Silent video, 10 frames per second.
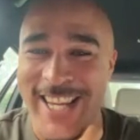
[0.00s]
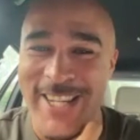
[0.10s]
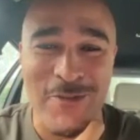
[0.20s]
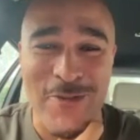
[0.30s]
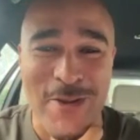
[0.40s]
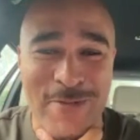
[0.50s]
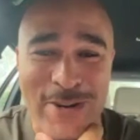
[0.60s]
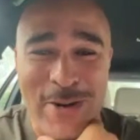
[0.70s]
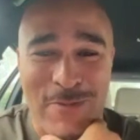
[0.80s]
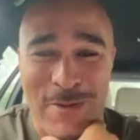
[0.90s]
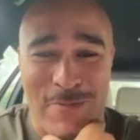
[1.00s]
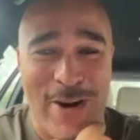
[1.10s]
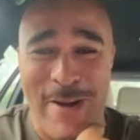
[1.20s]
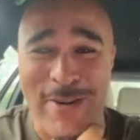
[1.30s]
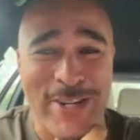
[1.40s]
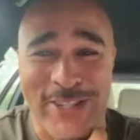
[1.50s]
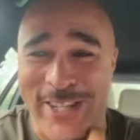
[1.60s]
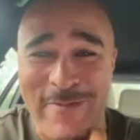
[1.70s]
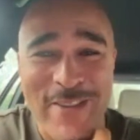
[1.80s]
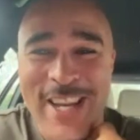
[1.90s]
He's ripping up the
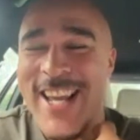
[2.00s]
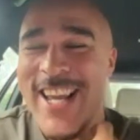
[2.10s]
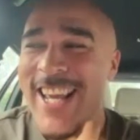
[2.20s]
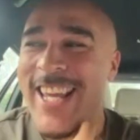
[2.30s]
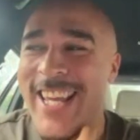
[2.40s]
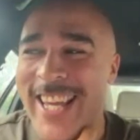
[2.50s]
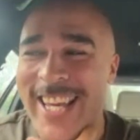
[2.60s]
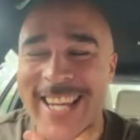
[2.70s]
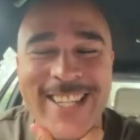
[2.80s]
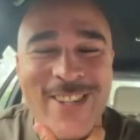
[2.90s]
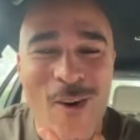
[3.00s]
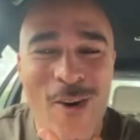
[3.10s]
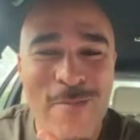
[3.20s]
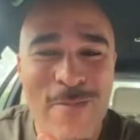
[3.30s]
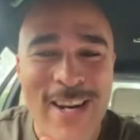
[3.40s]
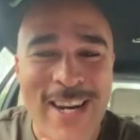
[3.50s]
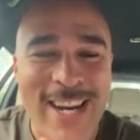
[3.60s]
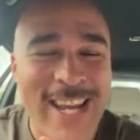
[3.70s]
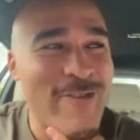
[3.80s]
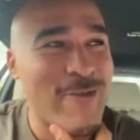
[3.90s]
Premiership. He is
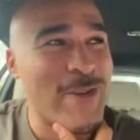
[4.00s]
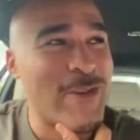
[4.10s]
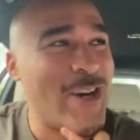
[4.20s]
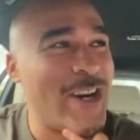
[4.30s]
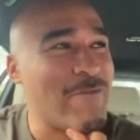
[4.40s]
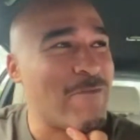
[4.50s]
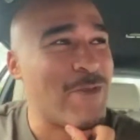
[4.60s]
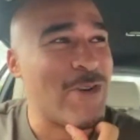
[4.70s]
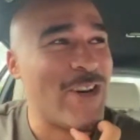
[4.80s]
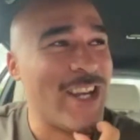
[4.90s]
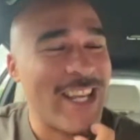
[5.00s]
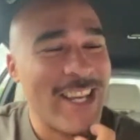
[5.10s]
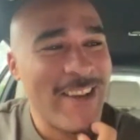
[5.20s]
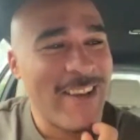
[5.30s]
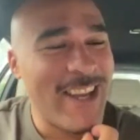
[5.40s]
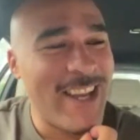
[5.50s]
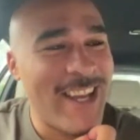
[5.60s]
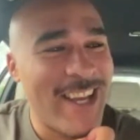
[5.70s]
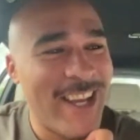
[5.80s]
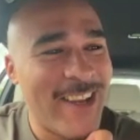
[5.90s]
unbelievable. What a boy.
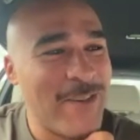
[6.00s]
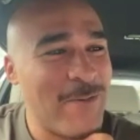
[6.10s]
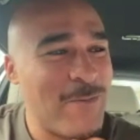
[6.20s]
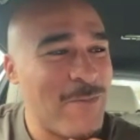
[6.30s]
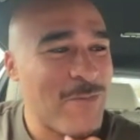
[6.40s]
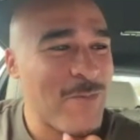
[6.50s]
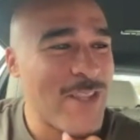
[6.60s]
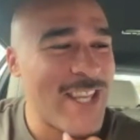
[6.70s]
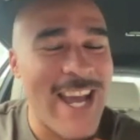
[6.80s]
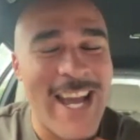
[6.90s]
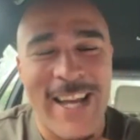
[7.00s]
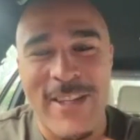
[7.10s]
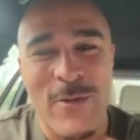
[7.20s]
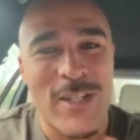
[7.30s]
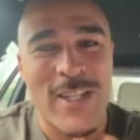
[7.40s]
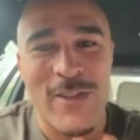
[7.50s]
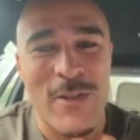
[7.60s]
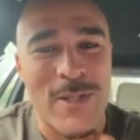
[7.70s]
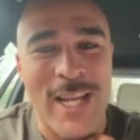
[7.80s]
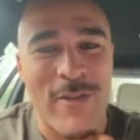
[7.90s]
There was some
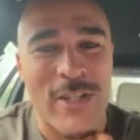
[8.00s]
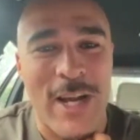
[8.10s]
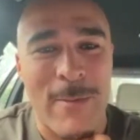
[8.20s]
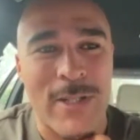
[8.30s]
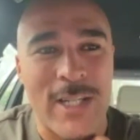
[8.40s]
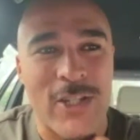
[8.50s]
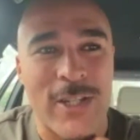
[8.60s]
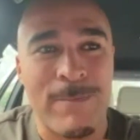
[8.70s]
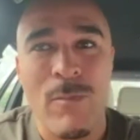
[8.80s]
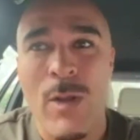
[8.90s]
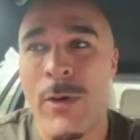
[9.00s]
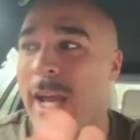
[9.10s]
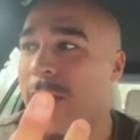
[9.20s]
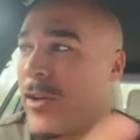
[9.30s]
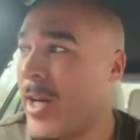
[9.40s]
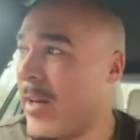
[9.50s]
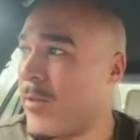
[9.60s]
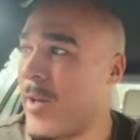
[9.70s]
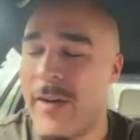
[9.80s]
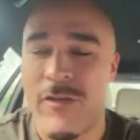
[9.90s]
savage competition. But after
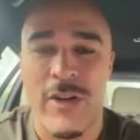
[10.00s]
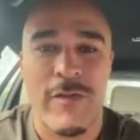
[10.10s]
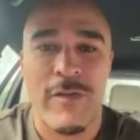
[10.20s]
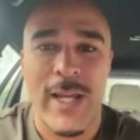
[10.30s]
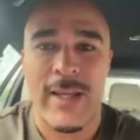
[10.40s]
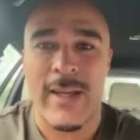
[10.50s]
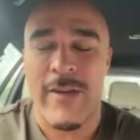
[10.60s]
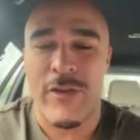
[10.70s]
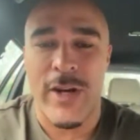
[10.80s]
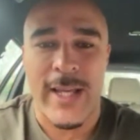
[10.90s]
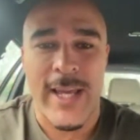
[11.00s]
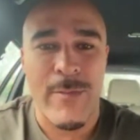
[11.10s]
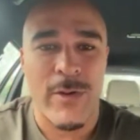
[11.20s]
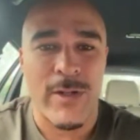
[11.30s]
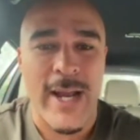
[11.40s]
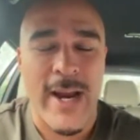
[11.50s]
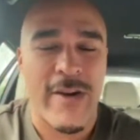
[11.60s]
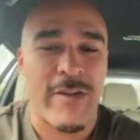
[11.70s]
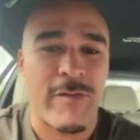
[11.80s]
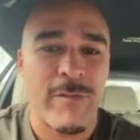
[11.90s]
that game in
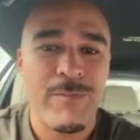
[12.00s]
Cardiff,